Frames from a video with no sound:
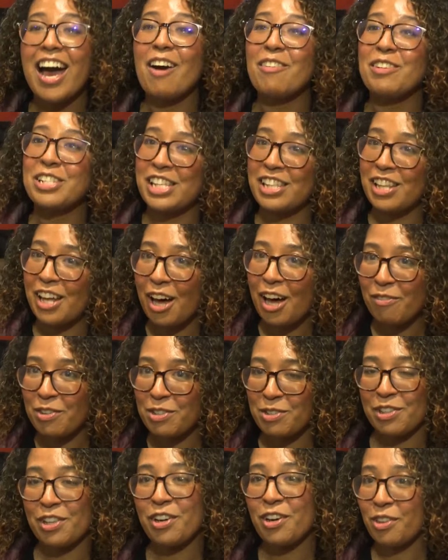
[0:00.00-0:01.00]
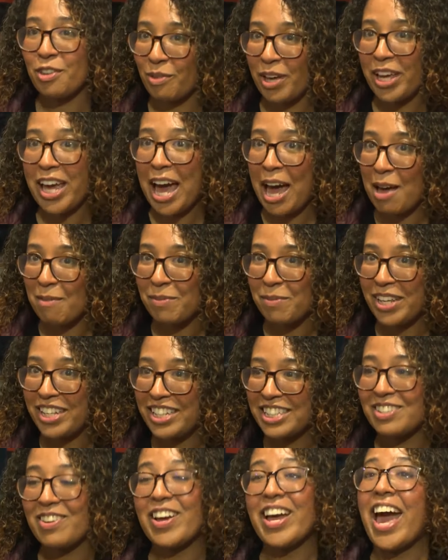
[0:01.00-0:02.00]
I was in the office when the earthquake
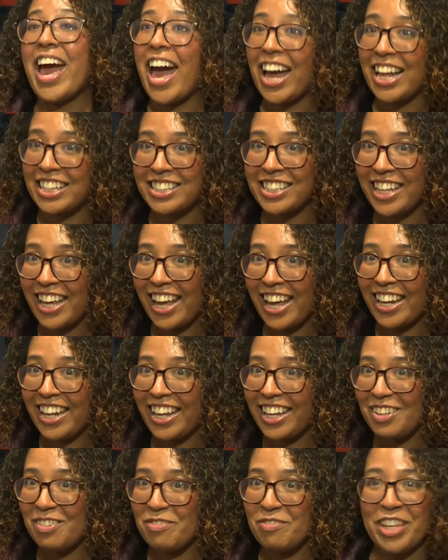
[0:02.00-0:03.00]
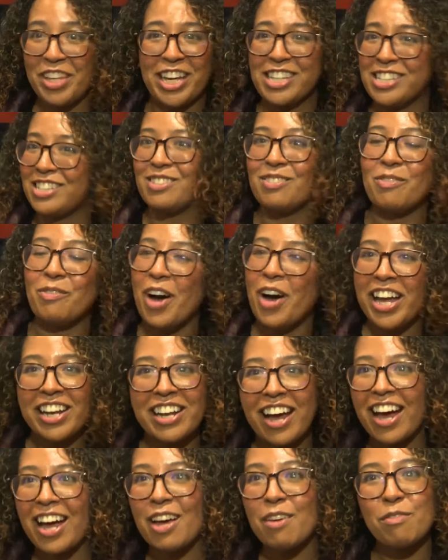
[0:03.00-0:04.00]
happened, so I had to get it because why
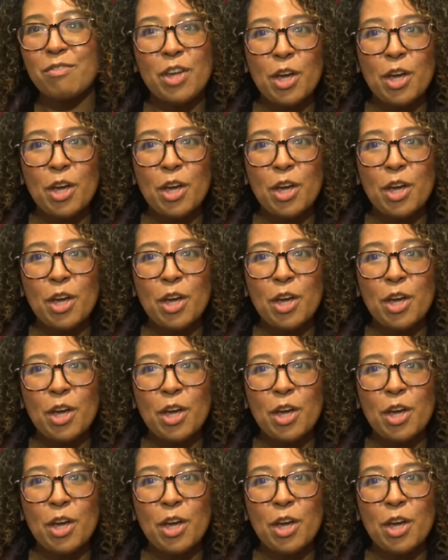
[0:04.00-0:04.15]
not?